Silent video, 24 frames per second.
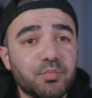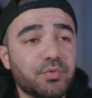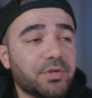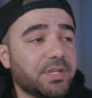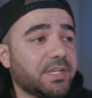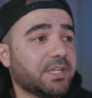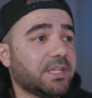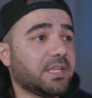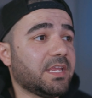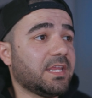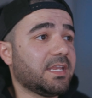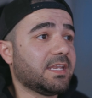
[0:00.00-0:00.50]

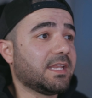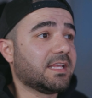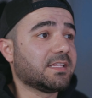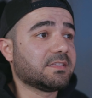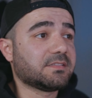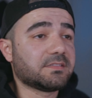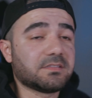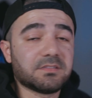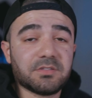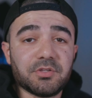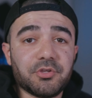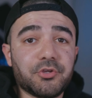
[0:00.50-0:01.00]
bring in
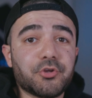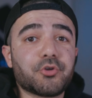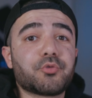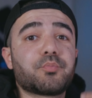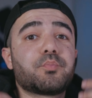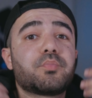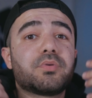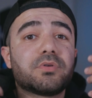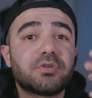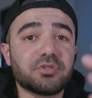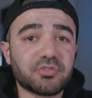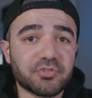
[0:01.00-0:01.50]
as your
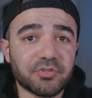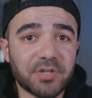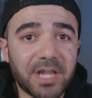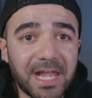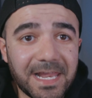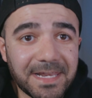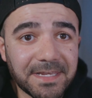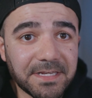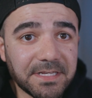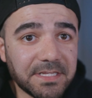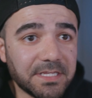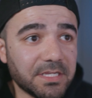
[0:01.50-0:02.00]

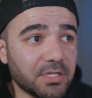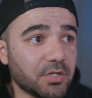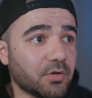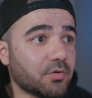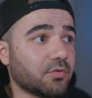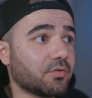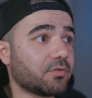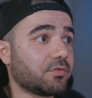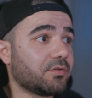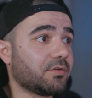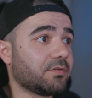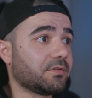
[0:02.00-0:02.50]
personality
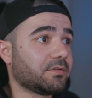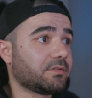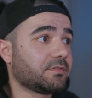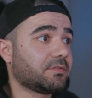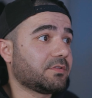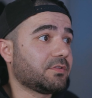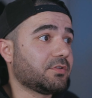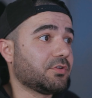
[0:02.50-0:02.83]
or